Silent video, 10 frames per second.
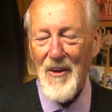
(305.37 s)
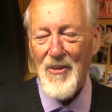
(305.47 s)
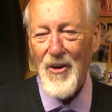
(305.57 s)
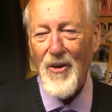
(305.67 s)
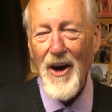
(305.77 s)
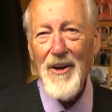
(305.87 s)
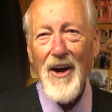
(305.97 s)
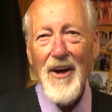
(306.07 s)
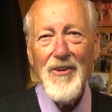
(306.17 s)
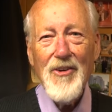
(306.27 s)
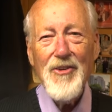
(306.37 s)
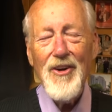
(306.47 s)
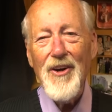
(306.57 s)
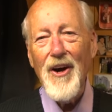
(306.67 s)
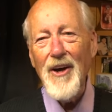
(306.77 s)
so I, I just
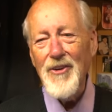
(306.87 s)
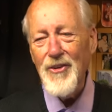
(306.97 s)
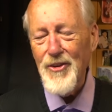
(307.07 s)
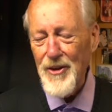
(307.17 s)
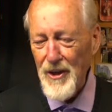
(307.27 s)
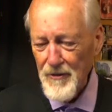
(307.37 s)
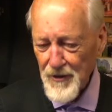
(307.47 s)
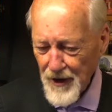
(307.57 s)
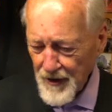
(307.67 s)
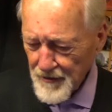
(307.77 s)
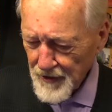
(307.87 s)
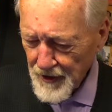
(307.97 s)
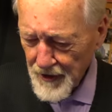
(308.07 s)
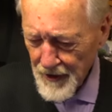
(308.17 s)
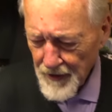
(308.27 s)
uh, I just didn't even have
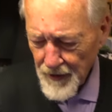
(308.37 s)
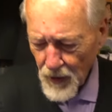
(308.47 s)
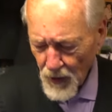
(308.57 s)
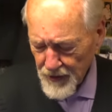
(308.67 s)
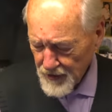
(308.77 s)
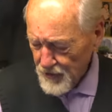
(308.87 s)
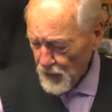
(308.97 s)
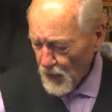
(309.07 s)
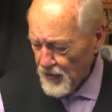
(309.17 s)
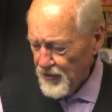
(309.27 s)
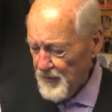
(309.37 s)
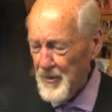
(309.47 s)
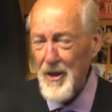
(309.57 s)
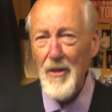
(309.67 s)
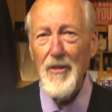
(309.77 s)
the uh, the heart to charge him
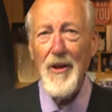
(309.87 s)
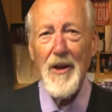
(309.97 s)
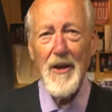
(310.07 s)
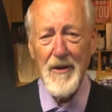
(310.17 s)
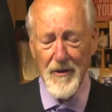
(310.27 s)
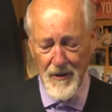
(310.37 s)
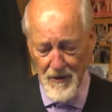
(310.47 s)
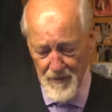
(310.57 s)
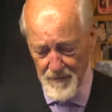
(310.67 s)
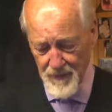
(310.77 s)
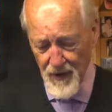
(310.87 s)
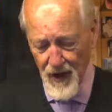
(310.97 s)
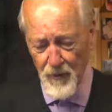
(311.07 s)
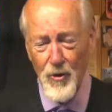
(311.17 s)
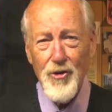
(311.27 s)
anything, and uh,
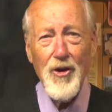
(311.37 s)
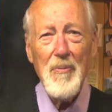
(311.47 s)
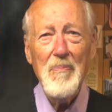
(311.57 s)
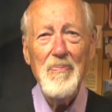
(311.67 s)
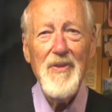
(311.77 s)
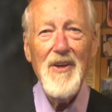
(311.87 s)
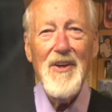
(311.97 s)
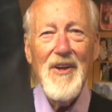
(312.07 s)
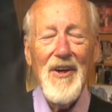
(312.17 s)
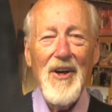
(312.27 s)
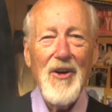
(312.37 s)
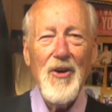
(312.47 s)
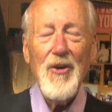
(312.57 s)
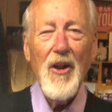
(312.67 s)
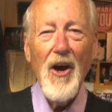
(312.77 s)
I wished him uh,
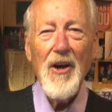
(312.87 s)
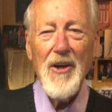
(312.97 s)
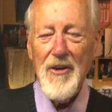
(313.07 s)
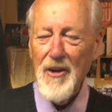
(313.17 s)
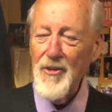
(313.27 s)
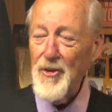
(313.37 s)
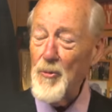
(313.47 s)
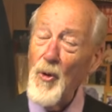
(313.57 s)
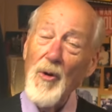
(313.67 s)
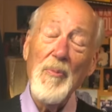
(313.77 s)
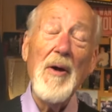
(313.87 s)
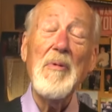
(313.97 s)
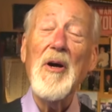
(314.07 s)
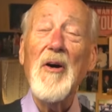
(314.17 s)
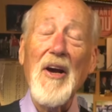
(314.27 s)
good luck. And he said, well,
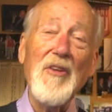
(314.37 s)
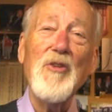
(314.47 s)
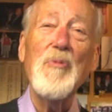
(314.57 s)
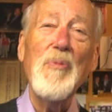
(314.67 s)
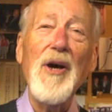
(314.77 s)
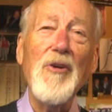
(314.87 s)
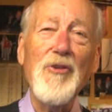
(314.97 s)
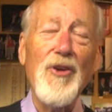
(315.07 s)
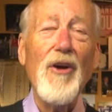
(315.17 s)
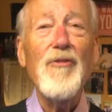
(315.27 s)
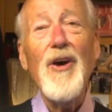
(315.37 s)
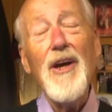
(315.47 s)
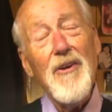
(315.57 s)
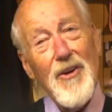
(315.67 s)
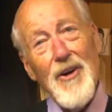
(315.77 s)
maybe I'll get some better stuff,
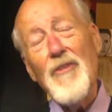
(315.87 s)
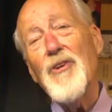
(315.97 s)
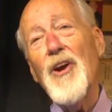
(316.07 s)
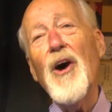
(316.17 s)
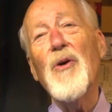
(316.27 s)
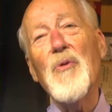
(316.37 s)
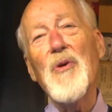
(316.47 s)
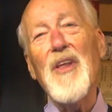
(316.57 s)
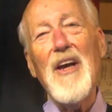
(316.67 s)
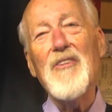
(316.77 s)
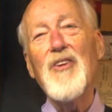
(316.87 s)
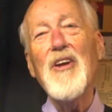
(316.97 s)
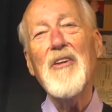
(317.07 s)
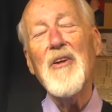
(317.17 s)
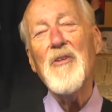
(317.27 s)
and you never know with
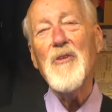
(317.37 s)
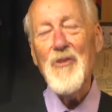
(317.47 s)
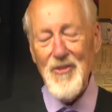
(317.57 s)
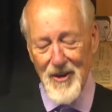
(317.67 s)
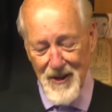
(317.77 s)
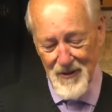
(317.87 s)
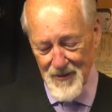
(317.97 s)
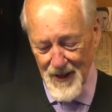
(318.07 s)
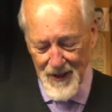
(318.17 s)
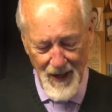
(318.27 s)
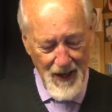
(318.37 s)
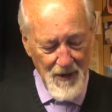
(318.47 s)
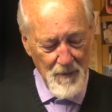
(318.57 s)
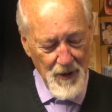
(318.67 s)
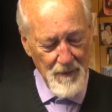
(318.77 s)
antique dealers, they they
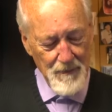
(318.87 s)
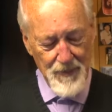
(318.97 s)
can. But